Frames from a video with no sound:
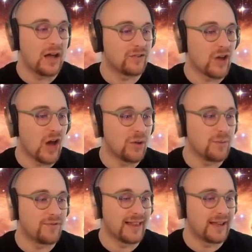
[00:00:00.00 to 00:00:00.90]
So
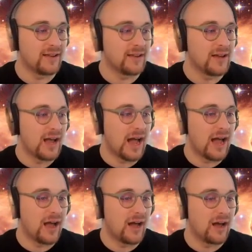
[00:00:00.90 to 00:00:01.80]
hopefully,
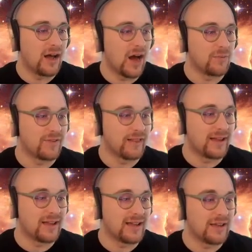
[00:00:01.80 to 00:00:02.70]

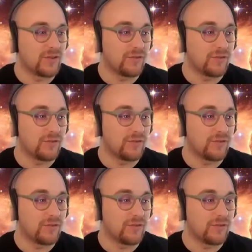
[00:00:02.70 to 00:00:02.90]
if